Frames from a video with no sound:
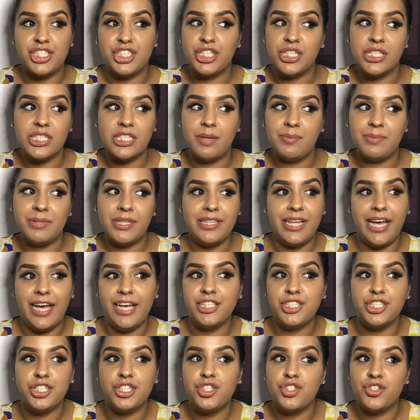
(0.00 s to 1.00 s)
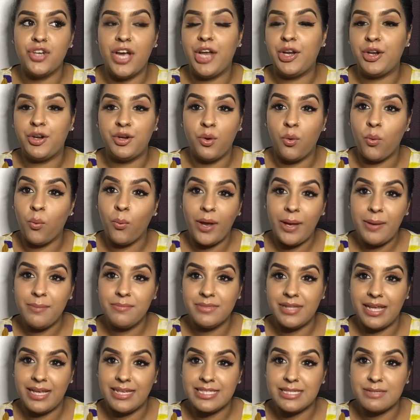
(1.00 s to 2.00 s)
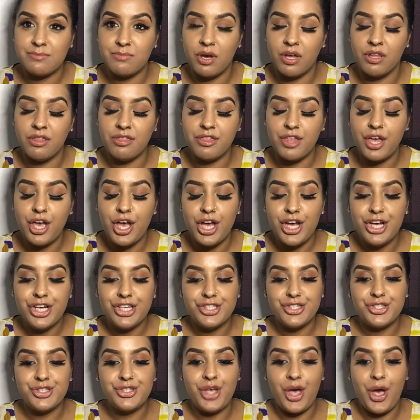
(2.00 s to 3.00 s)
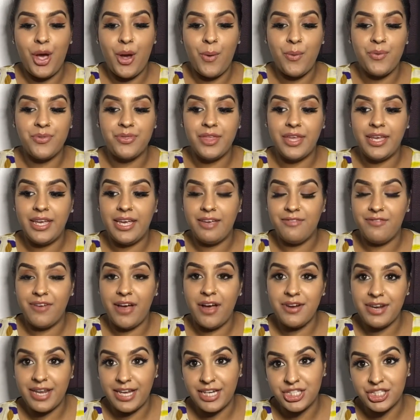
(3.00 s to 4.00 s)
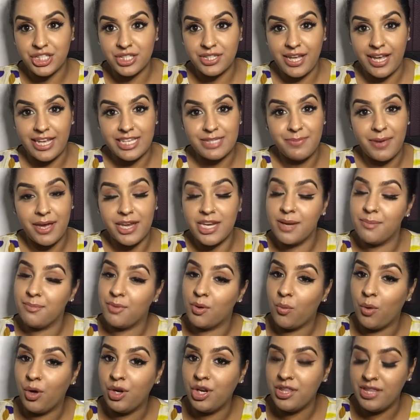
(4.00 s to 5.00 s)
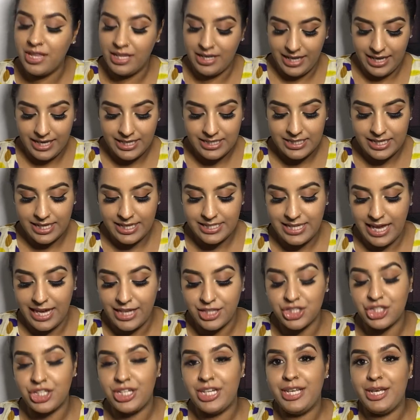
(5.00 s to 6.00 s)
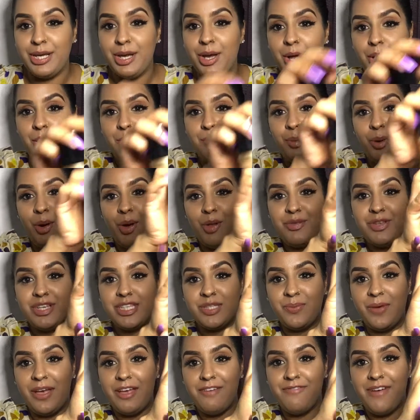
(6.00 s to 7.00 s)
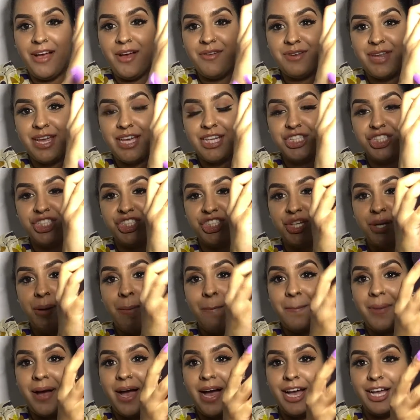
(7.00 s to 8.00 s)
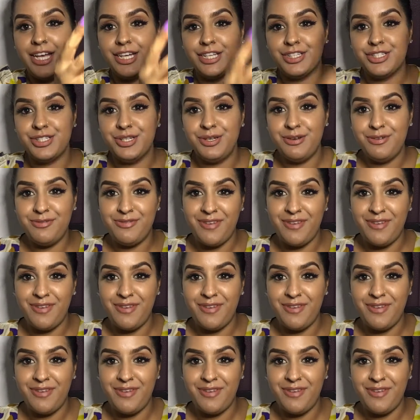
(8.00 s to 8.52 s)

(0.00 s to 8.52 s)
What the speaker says: just something that I just tried on a whim last month. So the foundation that is my #1 on the list is actually Born This Way foundation by Too